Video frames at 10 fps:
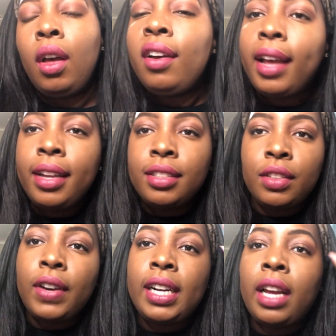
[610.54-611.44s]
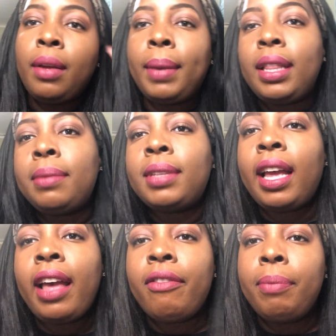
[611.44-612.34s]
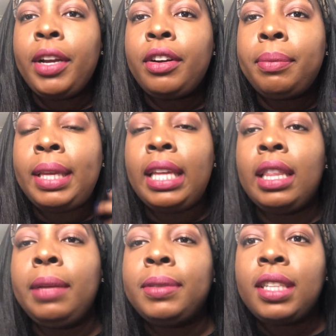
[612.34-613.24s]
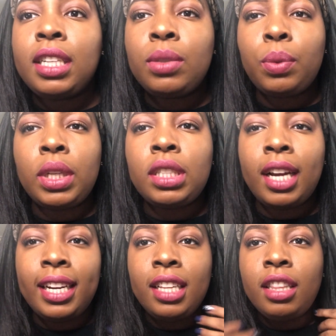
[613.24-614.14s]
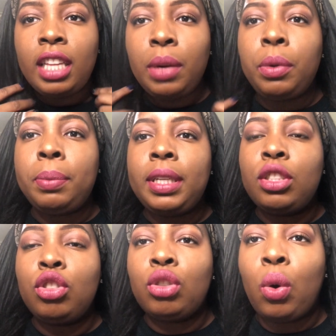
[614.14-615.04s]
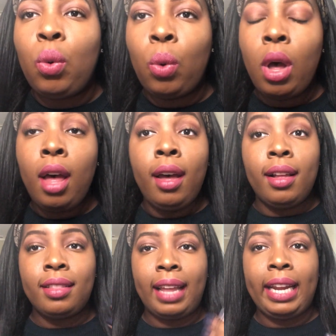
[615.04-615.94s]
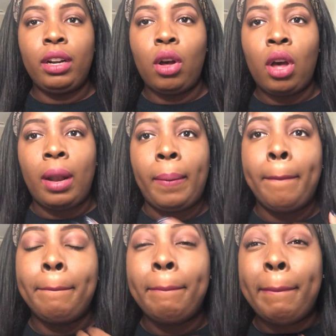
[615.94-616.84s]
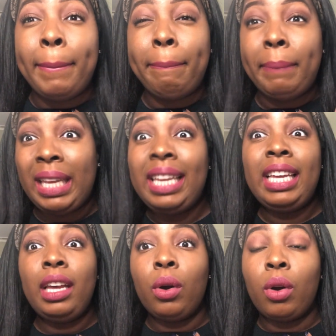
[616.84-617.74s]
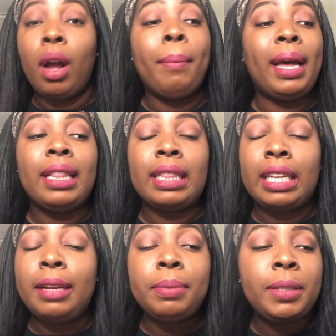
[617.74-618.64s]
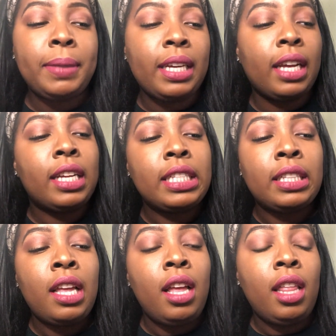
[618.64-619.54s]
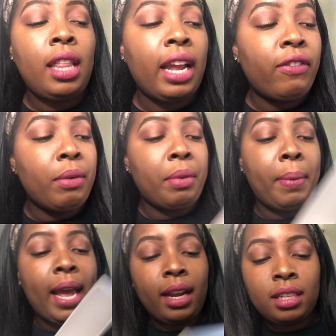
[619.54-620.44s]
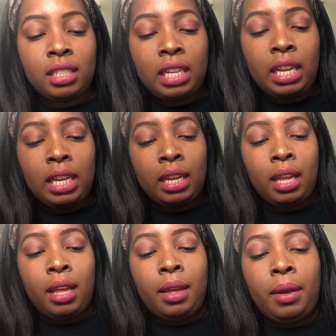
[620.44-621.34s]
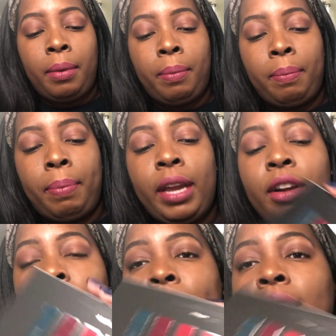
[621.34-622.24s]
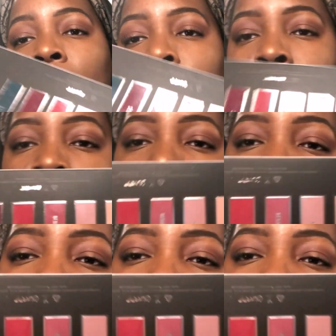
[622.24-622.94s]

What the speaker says: Okay, so right now on my lips I have Bury Me and lipsticks, which I didn't think would be so light on me or on my lips, because like from the packaging, Bury Me and lipsticks